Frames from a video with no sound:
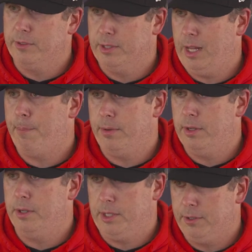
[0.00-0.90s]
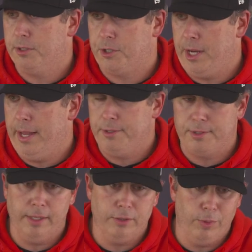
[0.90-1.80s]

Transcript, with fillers: gives us a chance. As